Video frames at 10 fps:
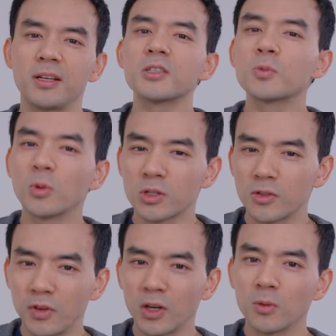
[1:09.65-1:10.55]
and it just works
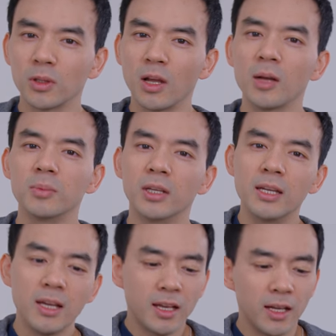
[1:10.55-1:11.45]
very reliably.
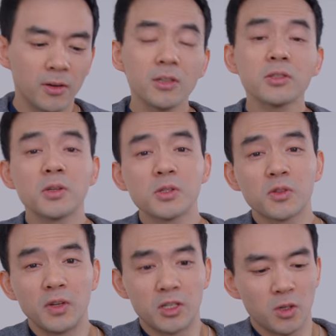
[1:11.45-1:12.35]
Now it also has
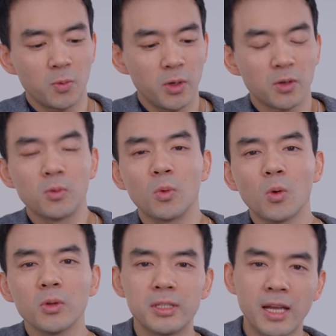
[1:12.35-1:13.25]
this feature where you can
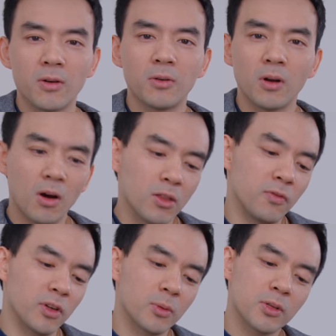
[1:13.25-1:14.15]
roll down on the
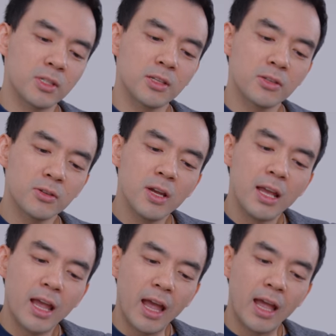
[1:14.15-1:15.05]
fingerprint sensor
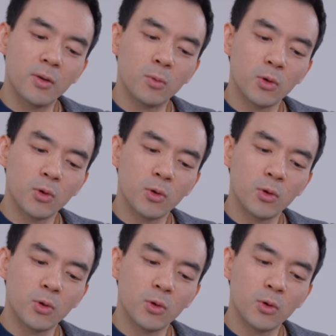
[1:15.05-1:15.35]
and it